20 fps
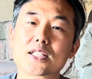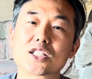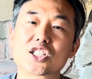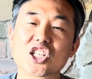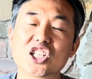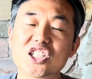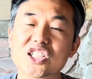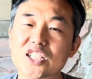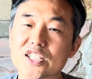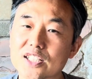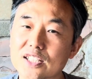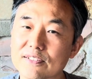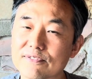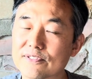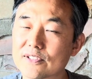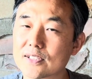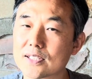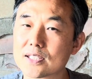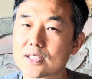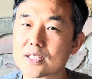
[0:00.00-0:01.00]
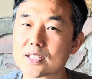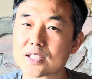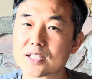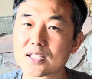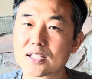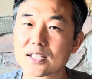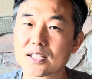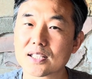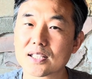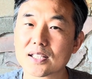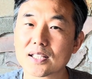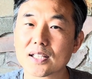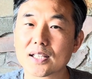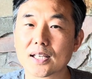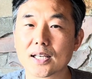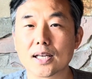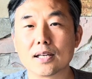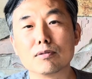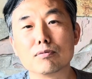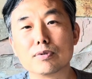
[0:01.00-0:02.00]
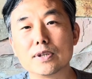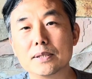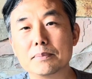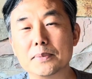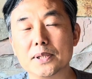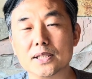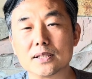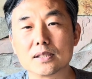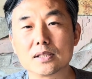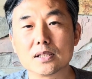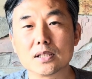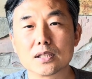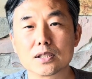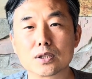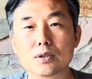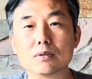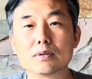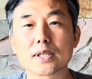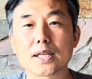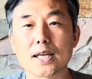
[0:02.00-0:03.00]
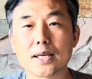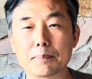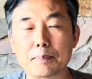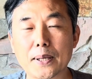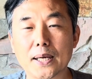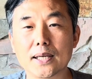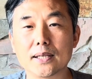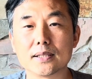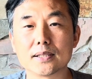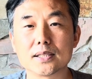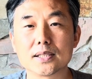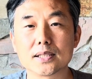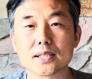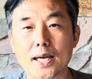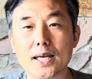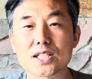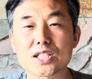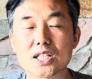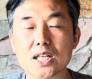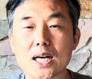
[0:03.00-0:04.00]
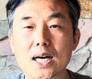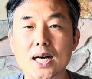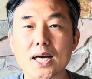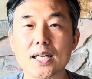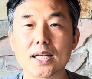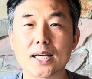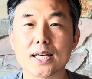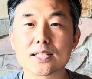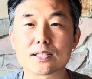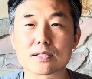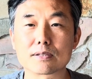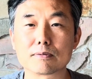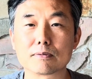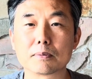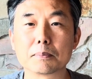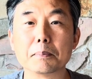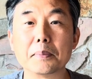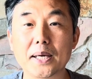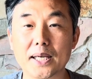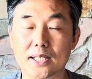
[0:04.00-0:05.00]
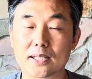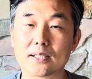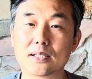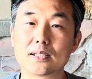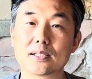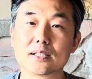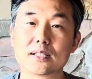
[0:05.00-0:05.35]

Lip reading: a gender difference, and women don't get paid as high as men,